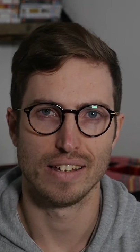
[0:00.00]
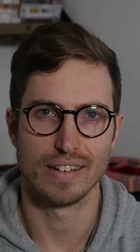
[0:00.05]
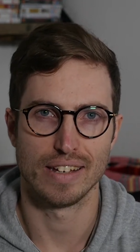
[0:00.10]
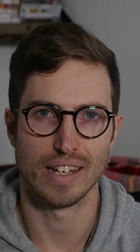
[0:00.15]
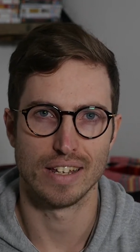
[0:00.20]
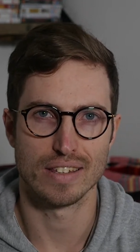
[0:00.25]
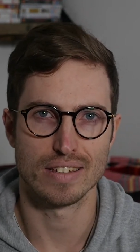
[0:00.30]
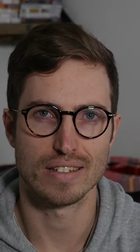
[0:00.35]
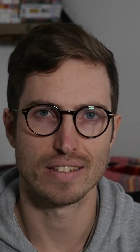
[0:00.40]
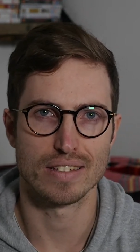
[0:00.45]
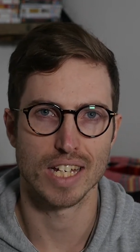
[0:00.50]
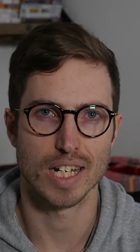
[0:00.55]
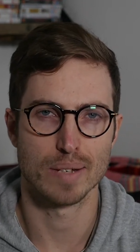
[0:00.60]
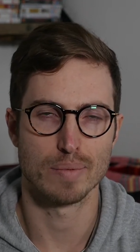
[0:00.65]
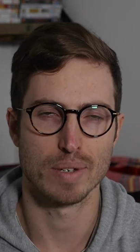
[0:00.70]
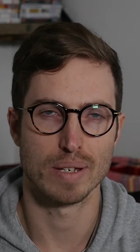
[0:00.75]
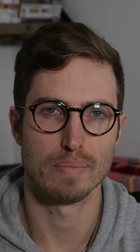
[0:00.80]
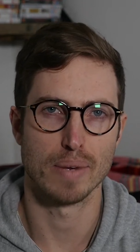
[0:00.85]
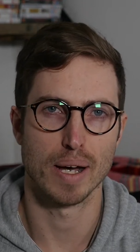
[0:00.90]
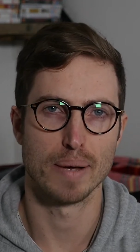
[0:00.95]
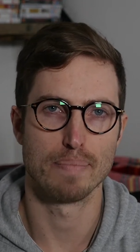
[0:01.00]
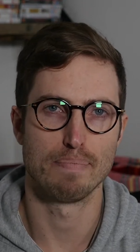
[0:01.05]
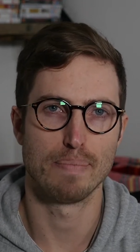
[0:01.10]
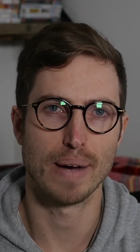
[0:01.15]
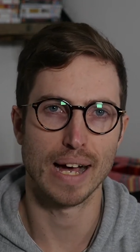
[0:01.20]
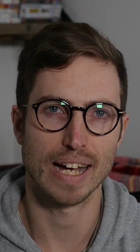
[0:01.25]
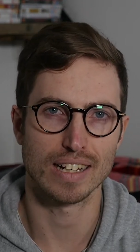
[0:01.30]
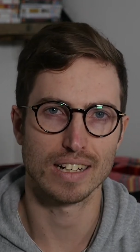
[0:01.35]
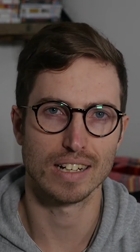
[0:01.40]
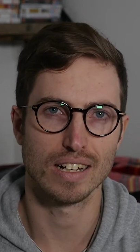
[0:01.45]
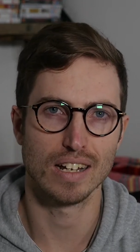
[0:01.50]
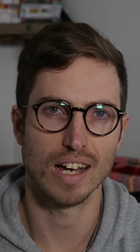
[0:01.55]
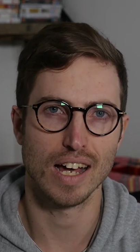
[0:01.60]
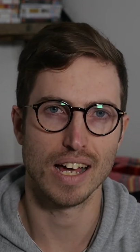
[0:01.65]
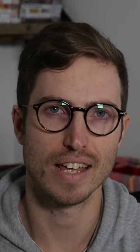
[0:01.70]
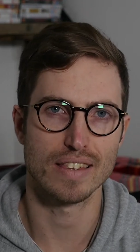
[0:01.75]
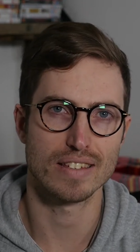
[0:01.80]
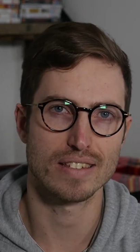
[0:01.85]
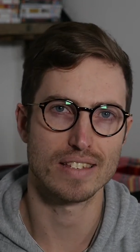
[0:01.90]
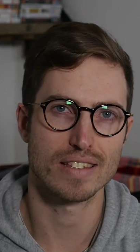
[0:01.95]
Now this is going to be my
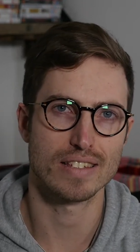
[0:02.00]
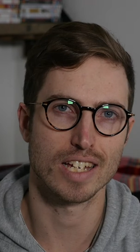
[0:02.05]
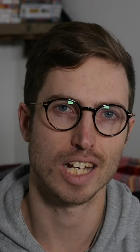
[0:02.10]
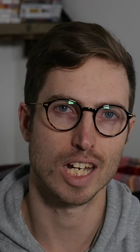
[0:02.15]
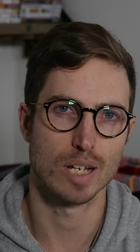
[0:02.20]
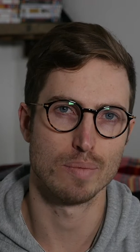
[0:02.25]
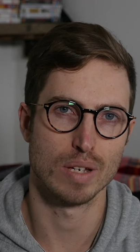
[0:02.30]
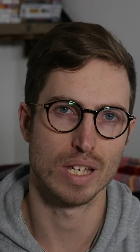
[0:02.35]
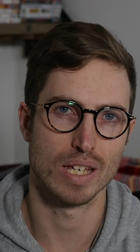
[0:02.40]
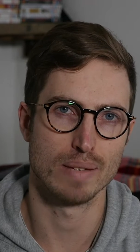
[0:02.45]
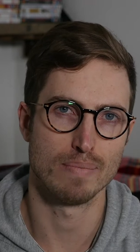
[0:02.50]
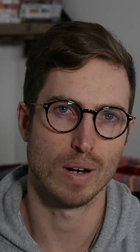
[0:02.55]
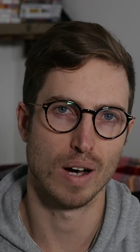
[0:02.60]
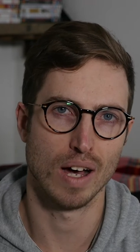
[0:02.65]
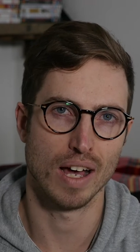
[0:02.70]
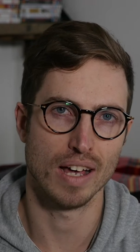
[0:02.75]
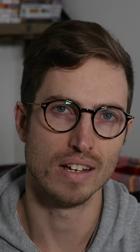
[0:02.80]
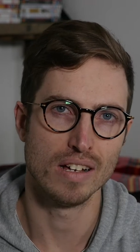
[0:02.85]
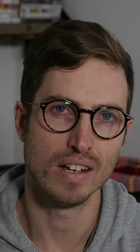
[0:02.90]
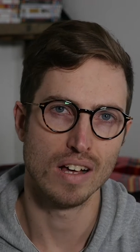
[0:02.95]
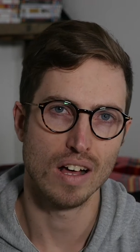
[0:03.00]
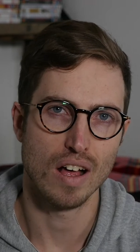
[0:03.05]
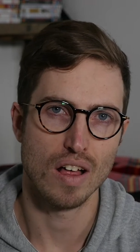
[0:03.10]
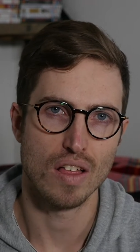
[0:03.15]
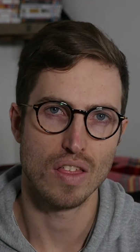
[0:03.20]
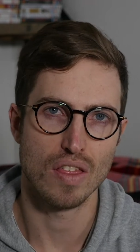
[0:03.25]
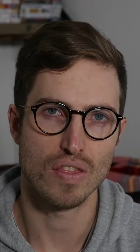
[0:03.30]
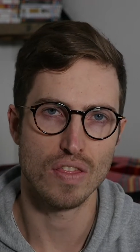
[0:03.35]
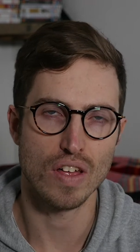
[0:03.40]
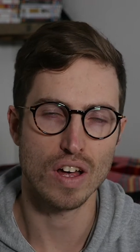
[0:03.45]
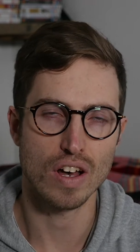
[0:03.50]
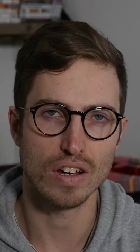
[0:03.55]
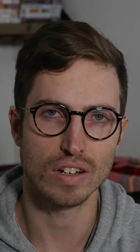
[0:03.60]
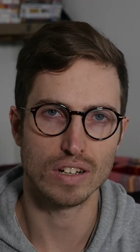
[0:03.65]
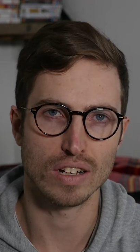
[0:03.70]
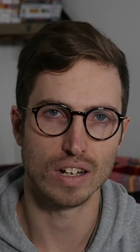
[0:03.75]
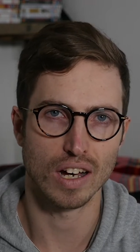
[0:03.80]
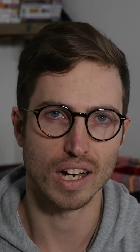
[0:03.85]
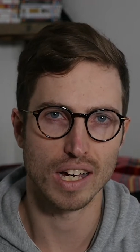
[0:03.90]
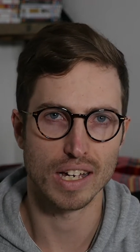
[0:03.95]
backlight, this is going to be my
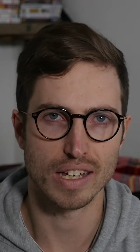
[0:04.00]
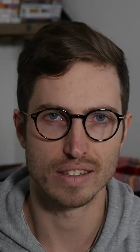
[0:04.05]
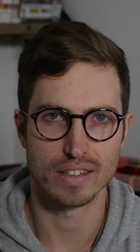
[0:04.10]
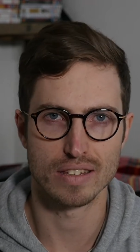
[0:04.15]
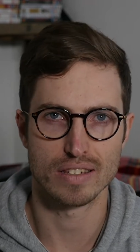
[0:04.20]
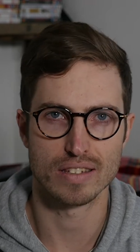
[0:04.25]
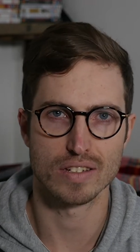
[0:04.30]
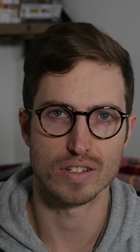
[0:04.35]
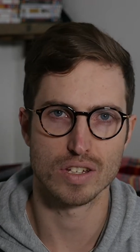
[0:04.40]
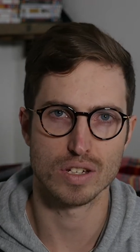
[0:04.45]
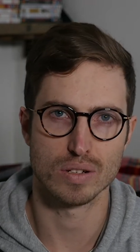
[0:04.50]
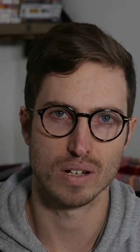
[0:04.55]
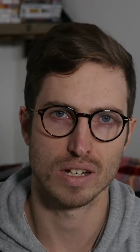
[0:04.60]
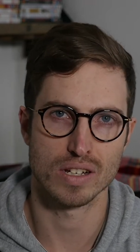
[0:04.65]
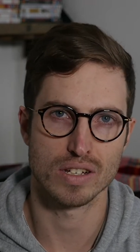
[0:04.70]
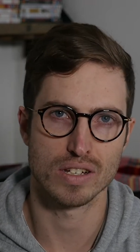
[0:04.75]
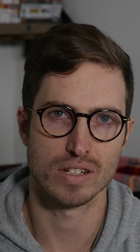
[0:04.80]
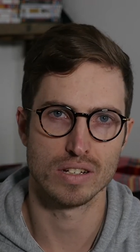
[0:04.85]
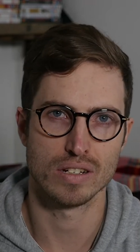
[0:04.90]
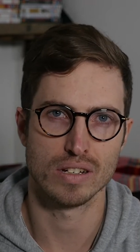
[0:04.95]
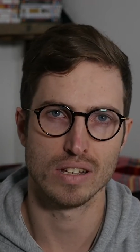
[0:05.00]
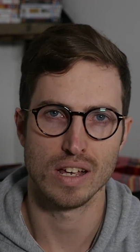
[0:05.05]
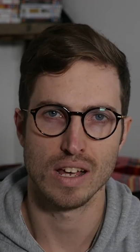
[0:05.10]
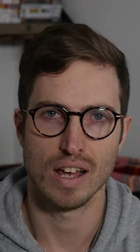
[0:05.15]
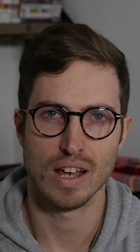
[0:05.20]
third light in the situation,